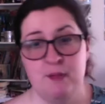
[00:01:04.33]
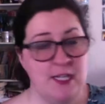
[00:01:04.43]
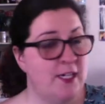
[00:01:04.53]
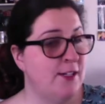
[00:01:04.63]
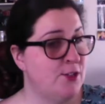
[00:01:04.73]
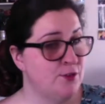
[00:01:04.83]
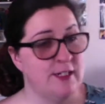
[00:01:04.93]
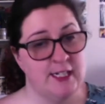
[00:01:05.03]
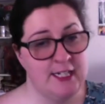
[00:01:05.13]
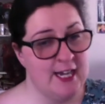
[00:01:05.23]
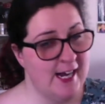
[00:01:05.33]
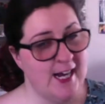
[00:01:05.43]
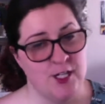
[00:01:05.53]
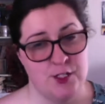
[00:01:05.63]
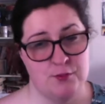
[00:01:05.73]
Mia, Trick, and
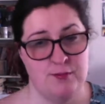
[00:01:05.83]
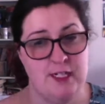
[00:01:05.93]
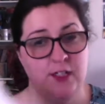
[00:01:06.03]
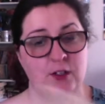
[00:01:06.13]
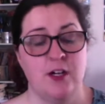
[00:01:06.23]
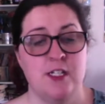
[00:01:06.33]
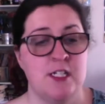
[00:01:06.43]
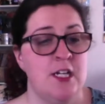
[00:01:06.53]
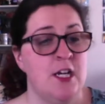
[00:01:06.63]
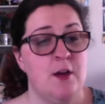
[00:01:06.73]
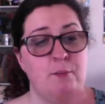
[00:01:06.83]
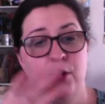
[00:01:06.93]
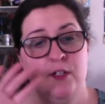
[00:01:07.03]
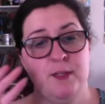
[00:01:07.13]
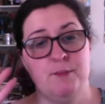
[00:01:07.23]
Ash. We got
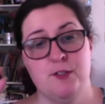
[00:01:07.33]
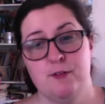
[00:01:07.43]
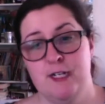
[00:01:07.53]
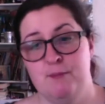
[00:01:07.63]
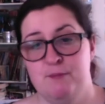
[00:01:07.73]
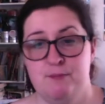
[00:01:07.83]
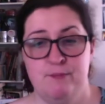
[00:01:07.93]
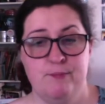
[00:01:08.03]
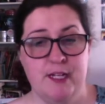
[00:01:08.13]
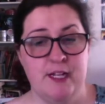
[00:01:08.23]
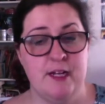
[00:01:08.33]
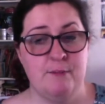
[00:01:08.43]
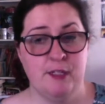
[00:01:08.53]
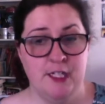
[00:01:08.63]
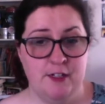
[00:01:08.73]
bonding between Mia and
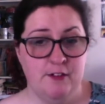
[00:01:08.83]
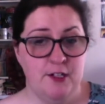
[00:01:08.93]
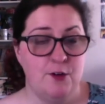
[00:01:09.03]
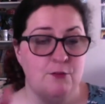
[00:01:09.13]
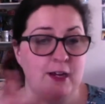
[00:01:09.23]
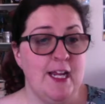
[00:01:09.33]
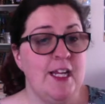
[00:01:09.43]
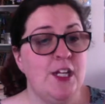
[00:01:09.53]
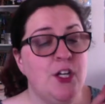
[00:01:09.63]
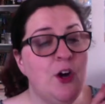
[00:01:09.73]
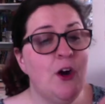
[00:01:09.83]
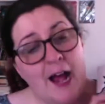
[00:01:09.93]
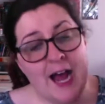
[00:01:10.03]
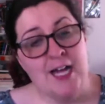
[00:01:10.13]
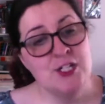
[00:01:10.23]
Mercurio. We got
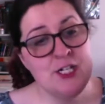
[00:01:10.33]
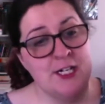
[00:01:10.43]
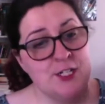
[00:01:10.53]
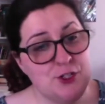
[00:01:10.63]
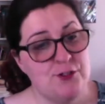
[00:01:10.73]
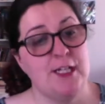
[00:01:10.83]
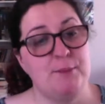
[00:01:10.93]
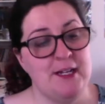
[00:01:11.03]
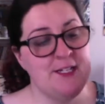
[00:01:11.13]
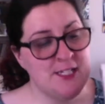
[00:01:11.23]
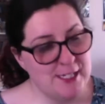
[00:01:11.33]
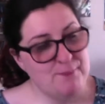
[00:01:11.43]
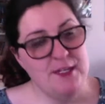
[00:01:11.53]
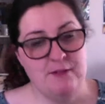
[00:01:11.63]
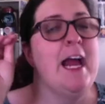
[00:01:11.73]
Ash and Trick being
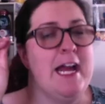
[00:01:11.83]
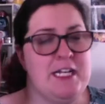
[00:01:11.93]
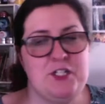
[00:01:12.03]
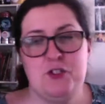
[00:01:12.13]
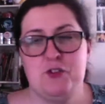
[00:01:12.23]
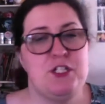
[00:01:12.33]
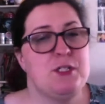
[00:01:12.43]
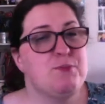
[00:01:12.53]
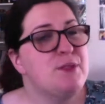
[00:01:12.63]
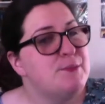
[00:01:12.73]
snippy at one. And it just...